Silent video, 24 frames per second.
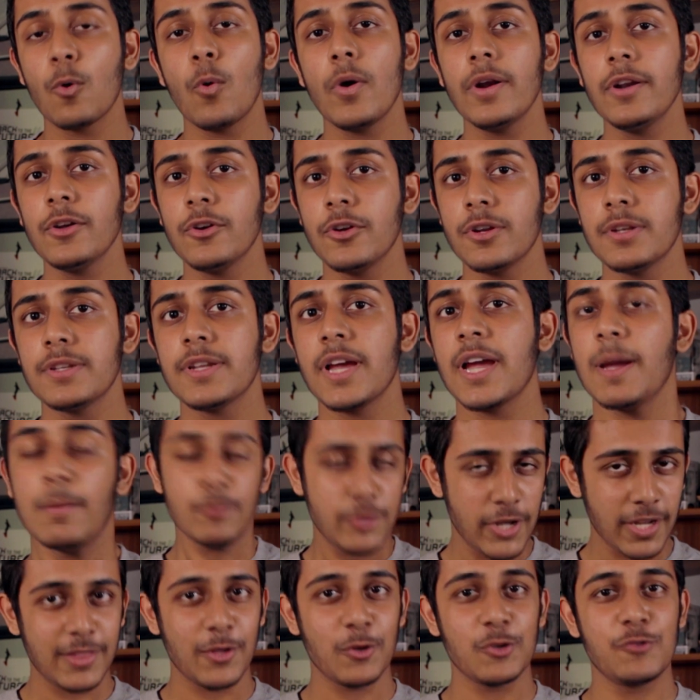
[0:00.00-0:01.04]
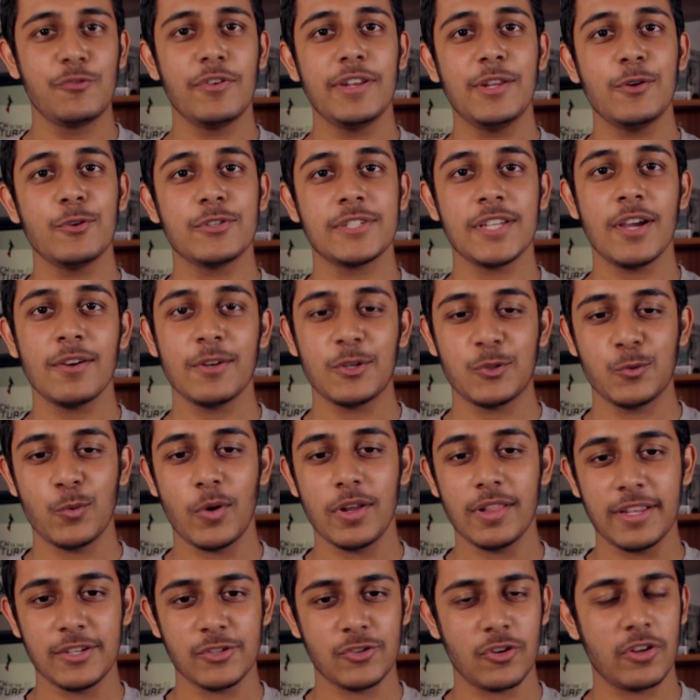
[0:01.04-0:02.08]
quite a good time. Check those videos out as
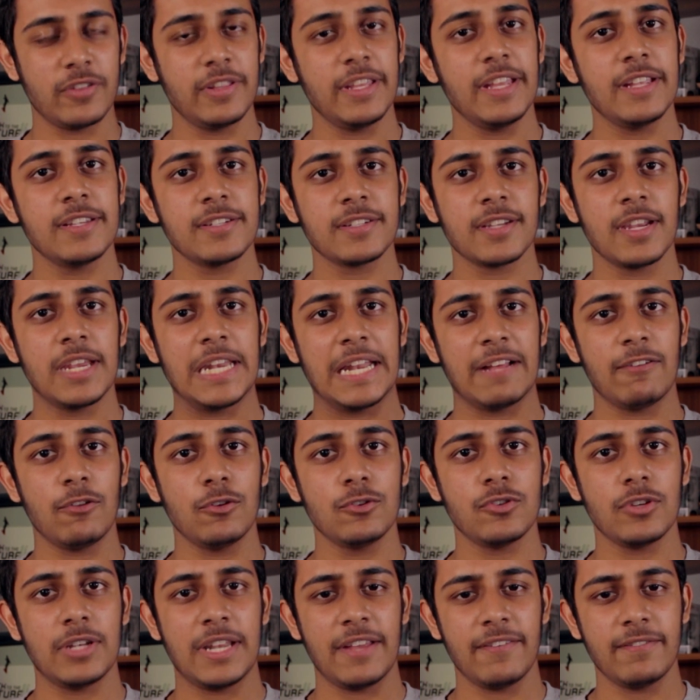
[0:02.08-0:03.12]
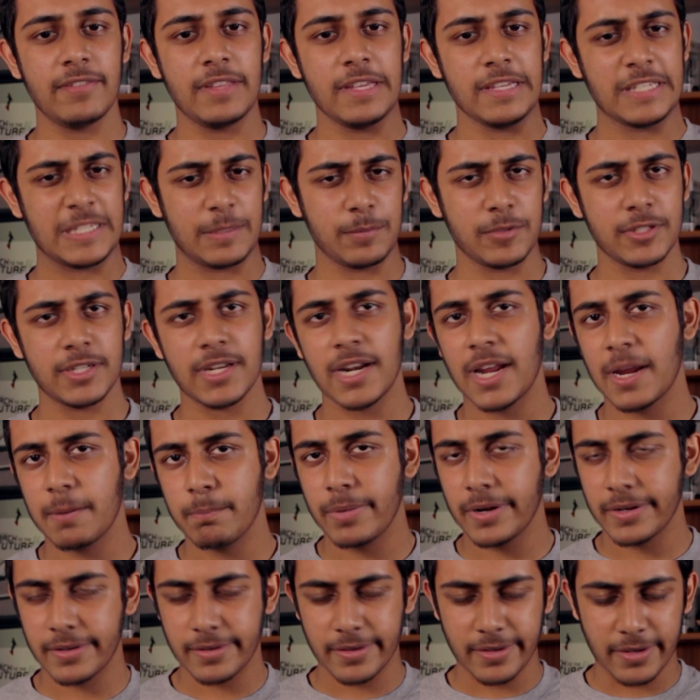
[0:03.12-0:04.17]
well as on the end screen. I also left the subscribe
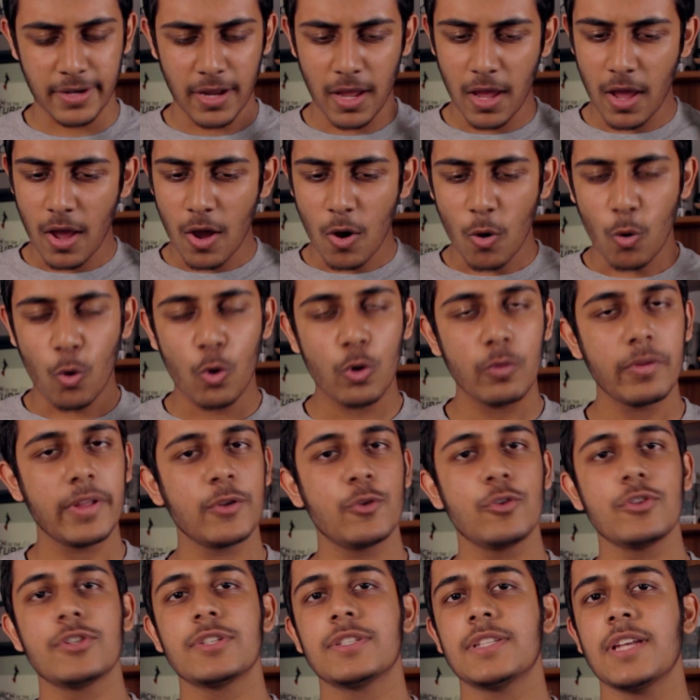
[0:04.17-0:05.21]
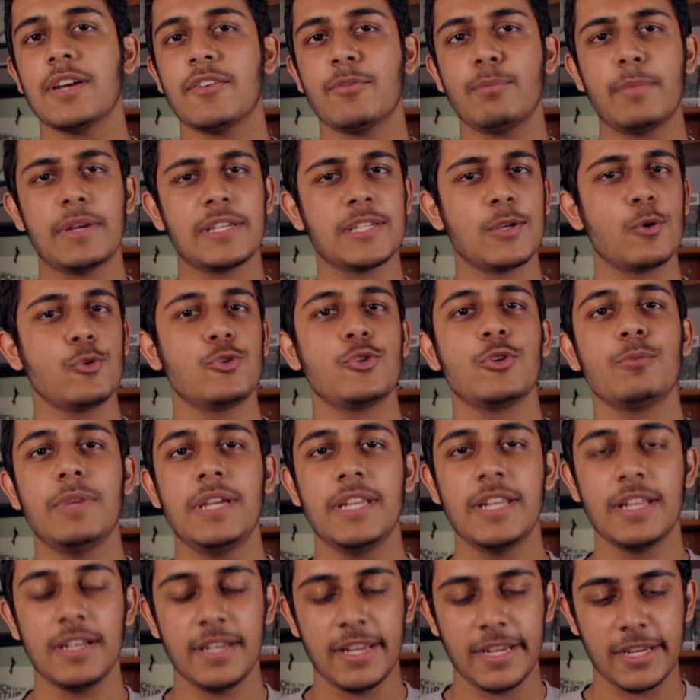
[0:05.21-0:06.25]
button, all that good stuff, my social
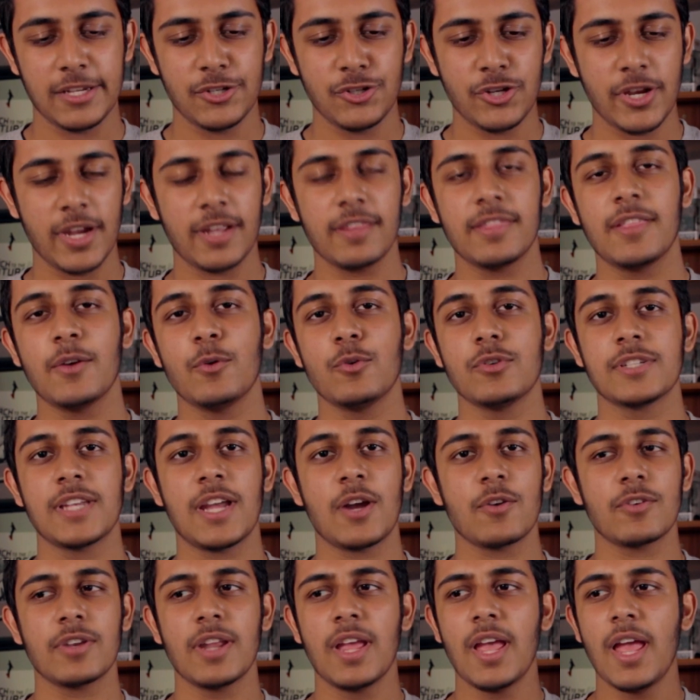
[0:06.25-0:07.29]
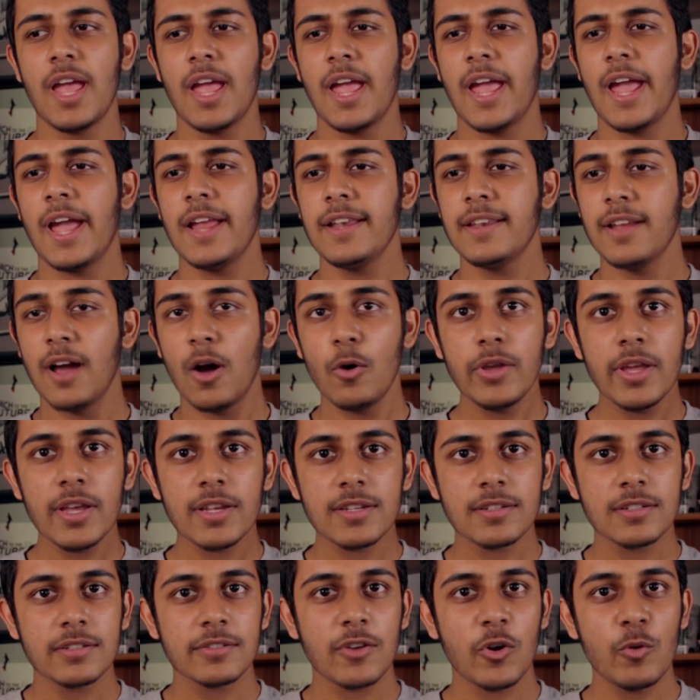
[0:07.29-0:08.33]
media links. Check those out. And uh, oh
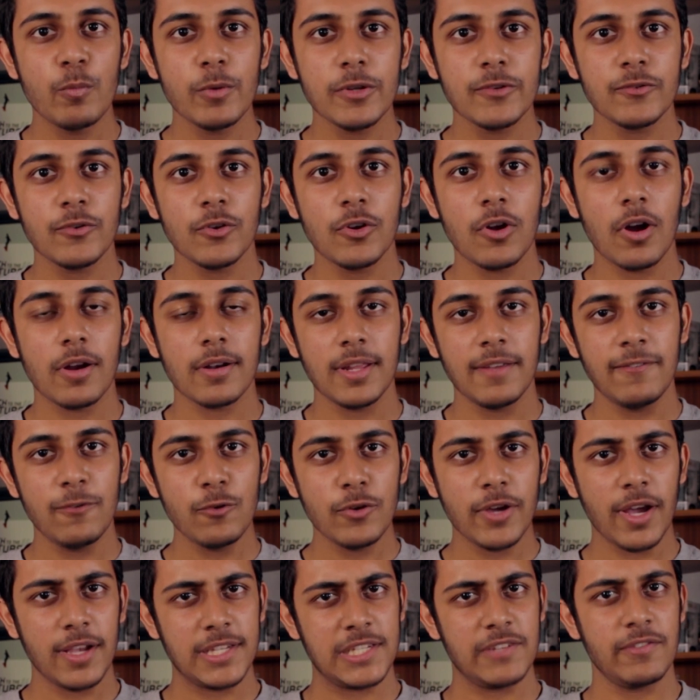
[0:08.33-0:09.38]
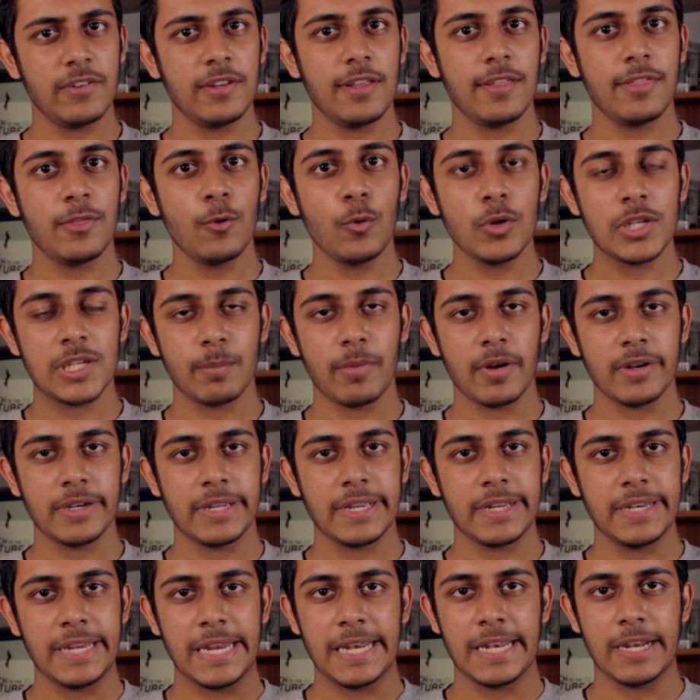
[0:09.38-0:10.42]
yes, almost forgot. If you guys have any thoughts
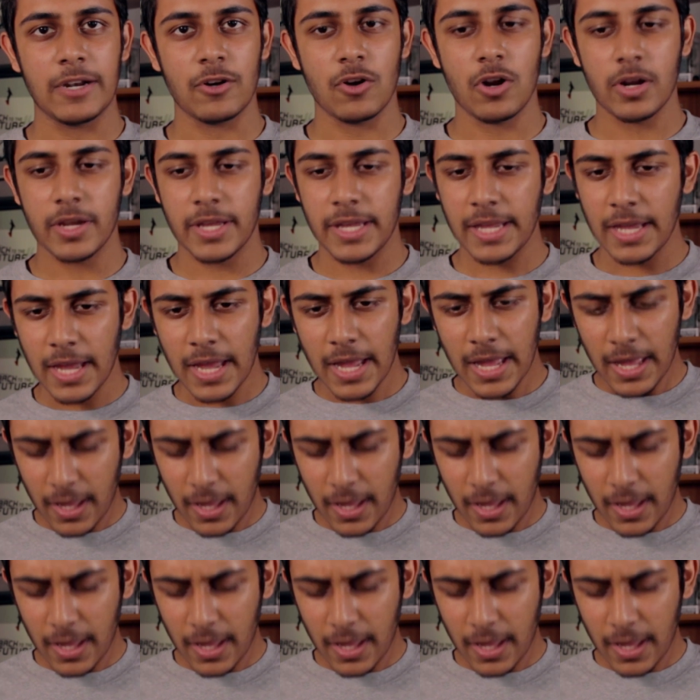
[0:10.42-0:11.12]
about Creed and Rocky,